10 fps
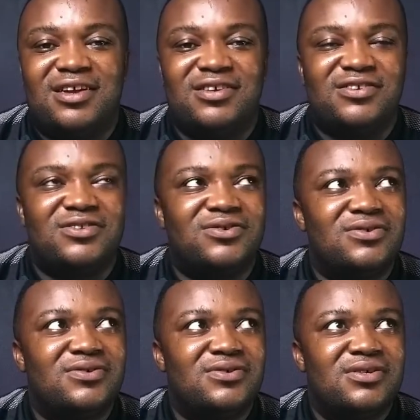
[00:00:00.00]
There is
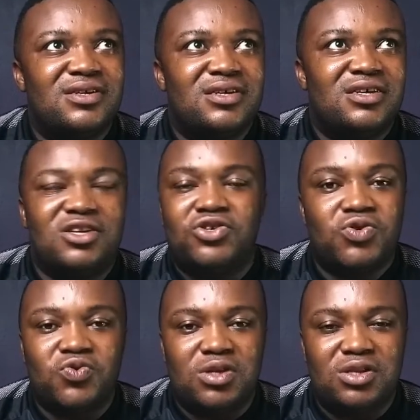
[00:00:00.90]
no
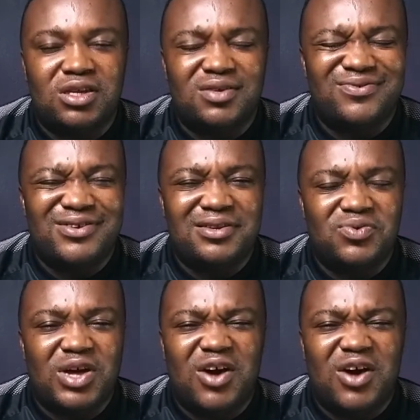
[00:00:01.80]
issues with